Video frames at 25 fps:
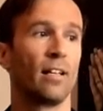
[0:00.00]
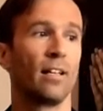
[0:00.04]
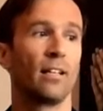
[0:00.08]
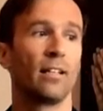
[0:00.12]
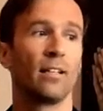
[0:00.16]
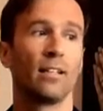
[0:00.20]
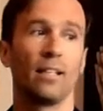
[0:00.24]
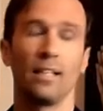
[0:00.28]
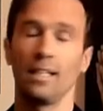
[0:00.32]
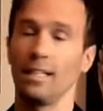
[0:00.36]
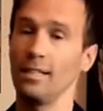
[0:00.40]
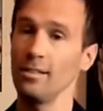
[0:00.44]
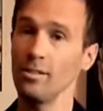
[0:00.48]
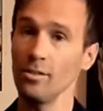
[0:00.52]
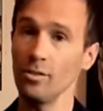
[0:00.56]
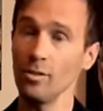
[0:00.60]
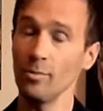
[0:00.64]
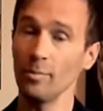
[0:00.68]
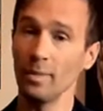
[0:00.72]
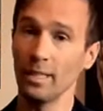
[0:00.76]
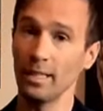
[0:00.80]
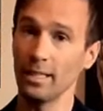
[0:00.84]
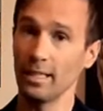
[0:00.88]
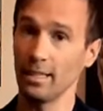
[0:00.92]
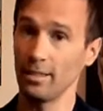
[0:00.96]
The
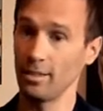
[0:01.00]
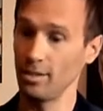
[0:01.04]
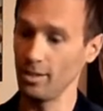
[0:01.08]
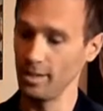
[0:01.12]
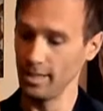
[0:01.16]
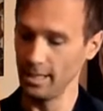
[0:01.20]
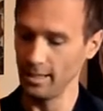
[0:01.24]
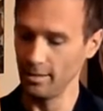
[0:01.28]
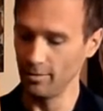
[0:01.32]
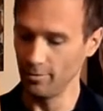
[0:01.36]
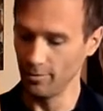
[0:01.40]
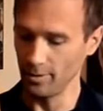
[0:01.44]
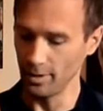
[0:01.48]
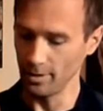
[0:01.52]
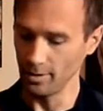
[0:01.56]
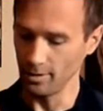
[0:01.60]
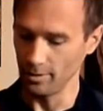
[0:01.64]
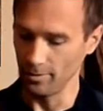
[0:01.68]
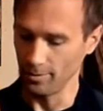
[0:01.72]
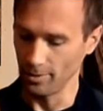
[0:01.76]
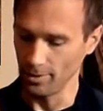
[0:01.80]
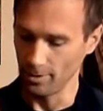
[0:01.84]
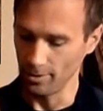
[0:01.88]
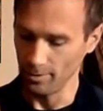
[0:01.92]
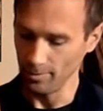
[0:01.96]
instrument that you see in front
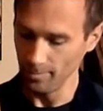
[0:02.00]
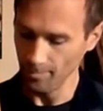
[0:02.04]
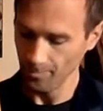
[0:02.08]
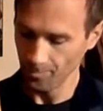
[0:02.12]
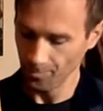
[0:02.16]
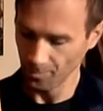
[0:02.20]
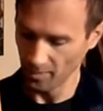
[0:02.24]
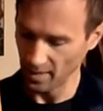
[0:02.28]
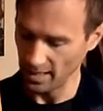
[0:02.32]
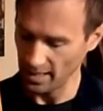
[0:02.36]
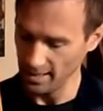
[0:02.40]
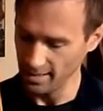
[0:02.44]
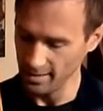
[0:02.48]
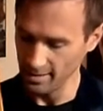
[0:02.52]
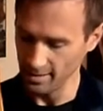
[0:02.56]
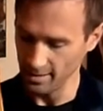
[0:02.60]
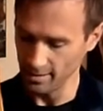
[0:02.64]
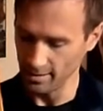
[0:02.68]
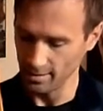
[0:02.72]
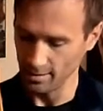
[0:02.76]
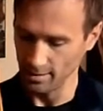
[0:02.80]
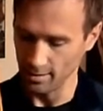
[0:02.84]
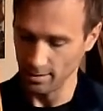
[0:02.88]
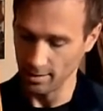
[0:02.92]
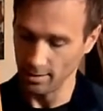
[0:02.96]
of you is
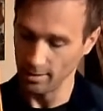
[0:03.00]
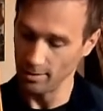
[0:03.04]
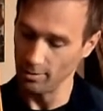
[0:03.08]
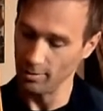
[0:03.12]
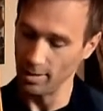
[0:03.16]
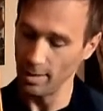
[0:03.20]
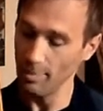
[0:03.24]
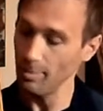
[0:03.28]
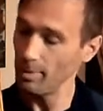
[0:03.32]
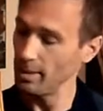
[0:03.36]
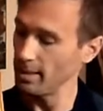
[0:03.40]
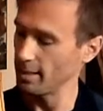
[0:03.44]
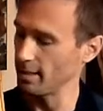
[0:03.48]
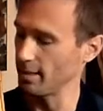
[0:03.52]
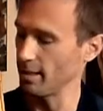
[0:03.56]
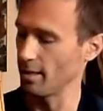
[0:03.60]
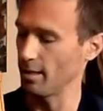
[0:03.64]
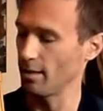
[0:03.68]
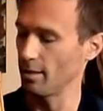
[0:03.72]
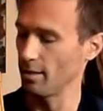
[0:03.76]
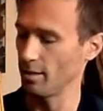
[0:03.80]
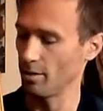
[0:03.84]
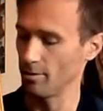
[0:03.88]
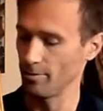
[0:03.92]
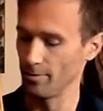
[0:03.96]
a replica
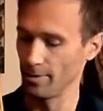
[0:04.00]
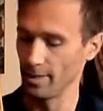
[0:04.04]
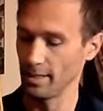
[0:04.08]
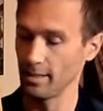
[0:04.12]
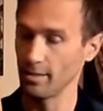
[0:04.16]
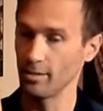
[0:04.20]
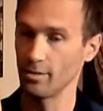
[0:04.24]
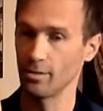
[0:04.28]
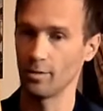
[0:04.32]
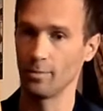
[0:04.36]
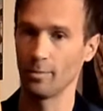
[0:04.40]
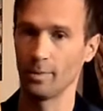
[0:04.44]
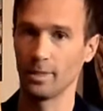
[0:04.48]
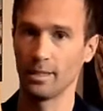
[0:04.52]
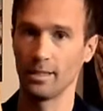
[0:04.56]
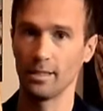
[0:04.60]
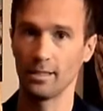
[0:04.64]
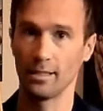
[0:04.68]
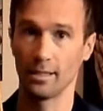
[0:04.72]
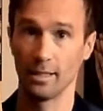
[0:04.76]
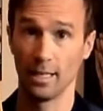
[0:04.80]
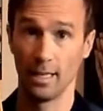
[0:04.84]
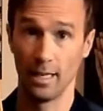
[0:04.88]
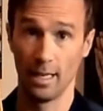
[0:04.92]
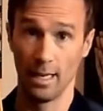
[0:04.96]
of
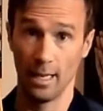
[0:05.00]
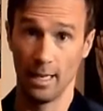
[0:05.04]
instruments